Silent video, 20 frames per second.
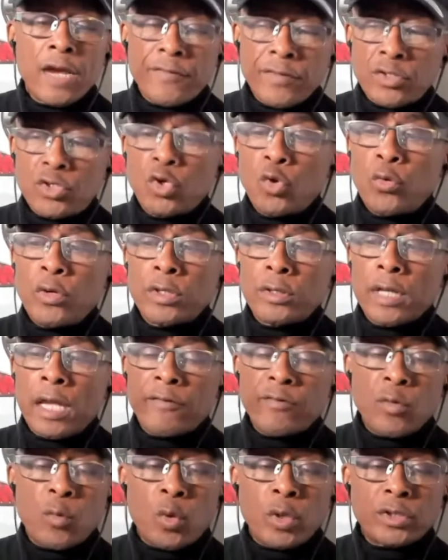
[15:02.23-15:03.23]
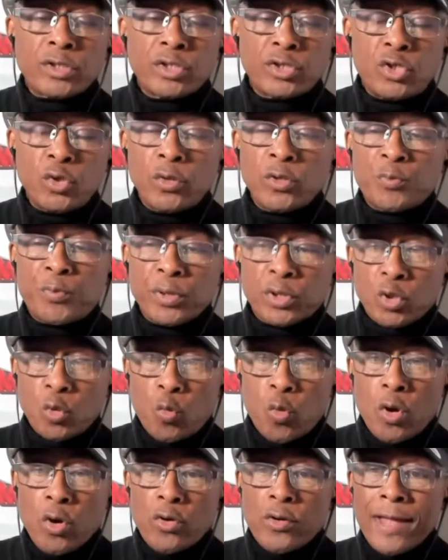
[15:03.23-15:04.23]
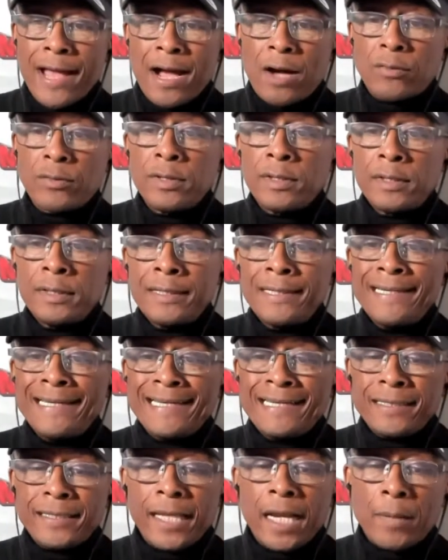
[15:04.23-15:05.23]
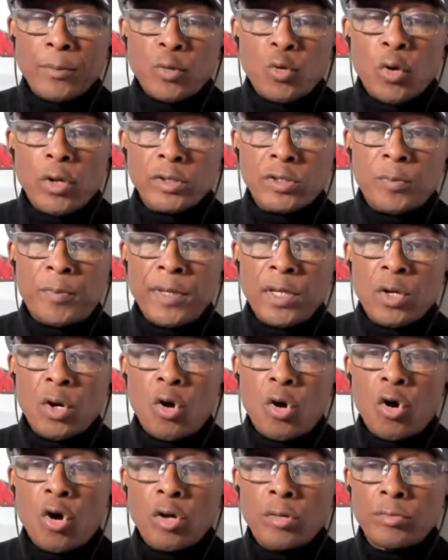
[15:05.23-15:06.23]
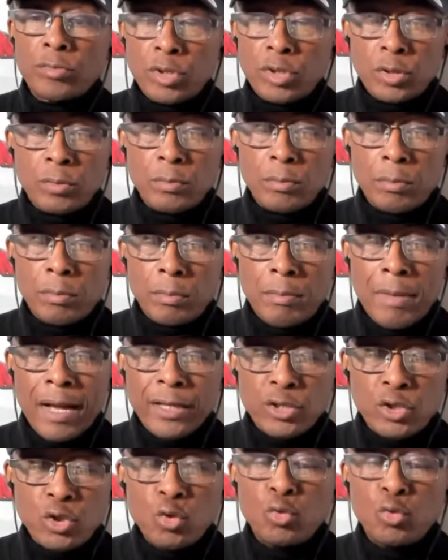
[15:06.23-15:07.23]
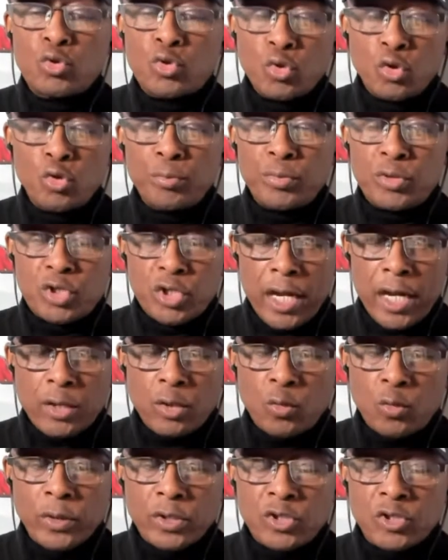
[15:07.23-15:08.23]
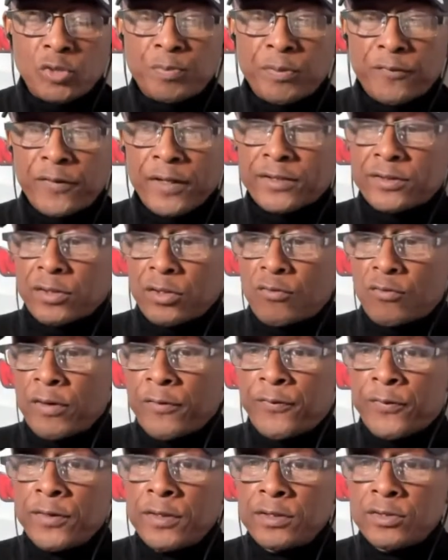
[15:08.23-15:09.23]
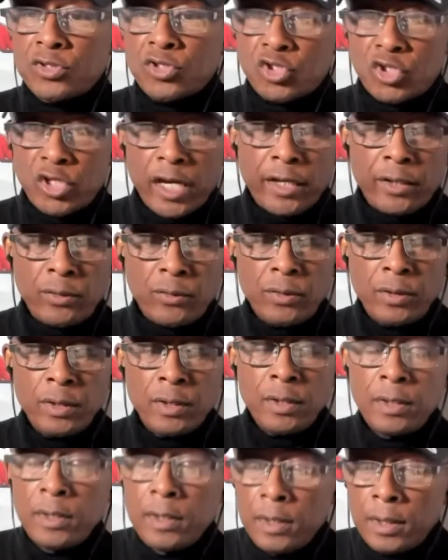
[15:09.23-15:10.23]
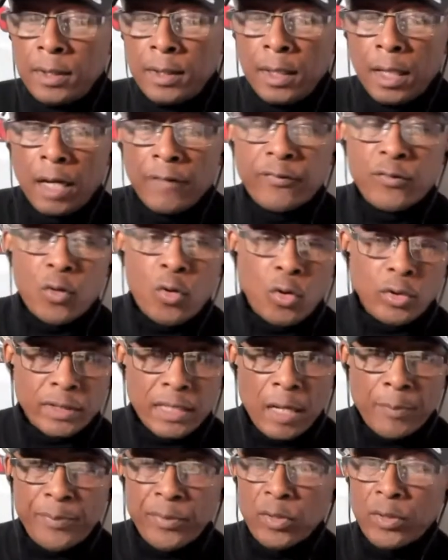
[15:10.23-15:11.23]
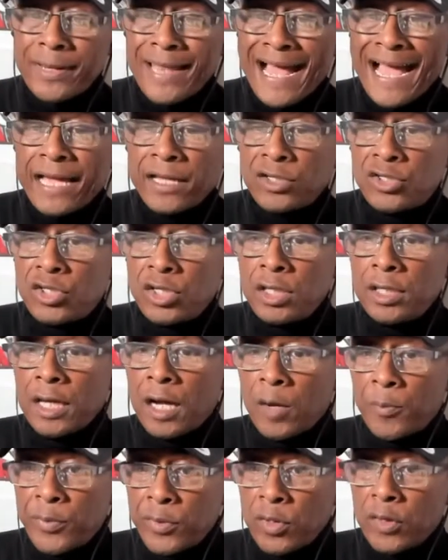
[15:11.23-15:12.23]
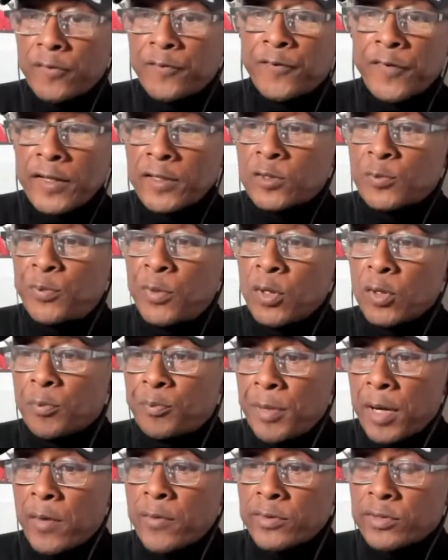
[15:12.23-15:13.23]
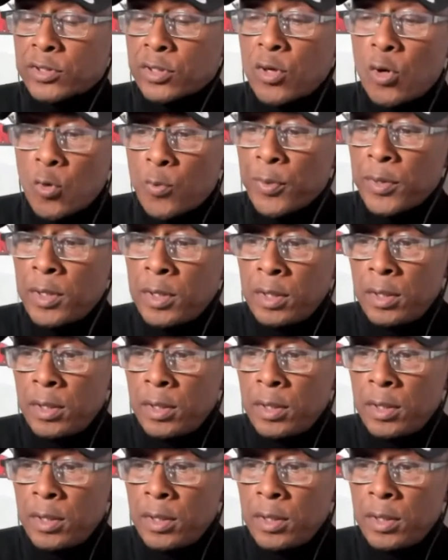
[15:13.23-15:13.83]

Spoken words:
everyone to do is put the word out that I'm going to be on my YouTube channel, which is Professor Griff channel. Of course, I'll be on IG. I'll be on Facebook, Periscope.